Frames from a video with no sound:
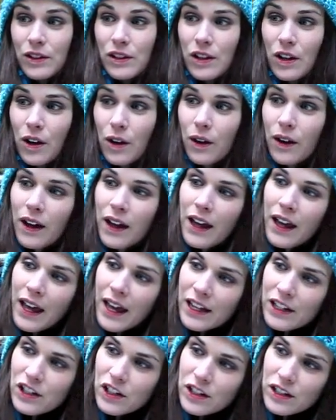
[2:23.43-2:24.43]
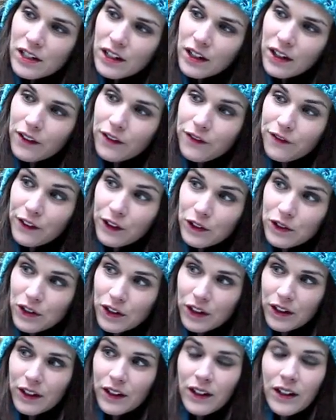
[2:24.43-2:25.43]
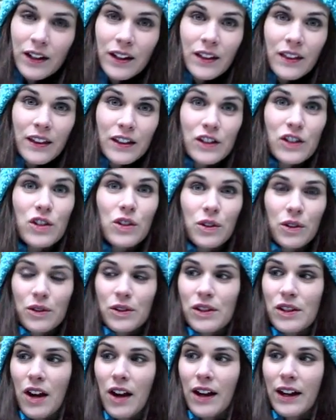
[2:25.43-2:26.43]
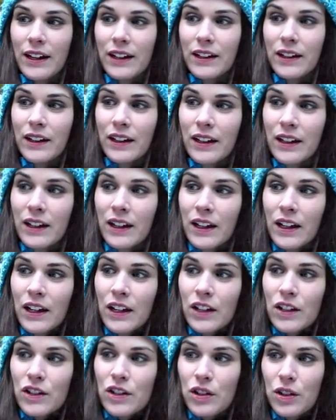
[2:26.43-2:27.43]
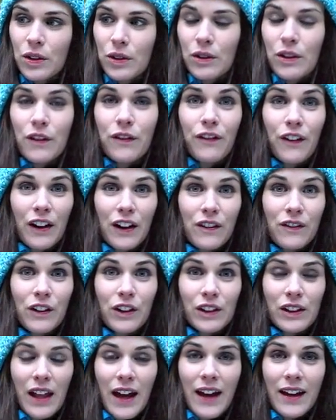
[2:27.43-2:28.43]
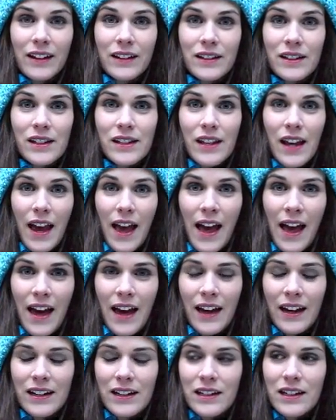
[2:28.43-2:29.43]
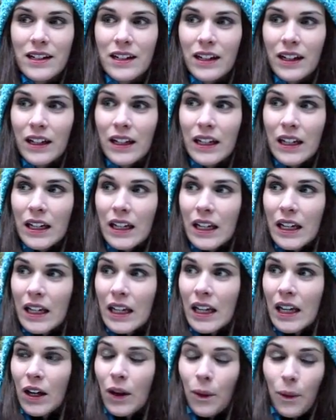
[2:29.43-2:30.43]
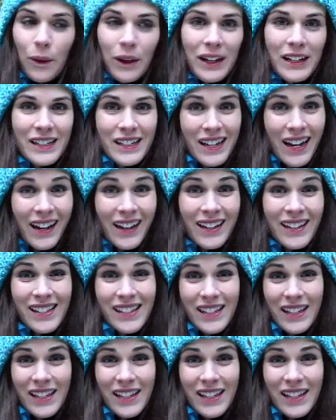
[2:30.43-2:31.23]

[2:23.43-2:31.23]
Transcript: So it's just a filter that screws on to the front of your lens, and what it does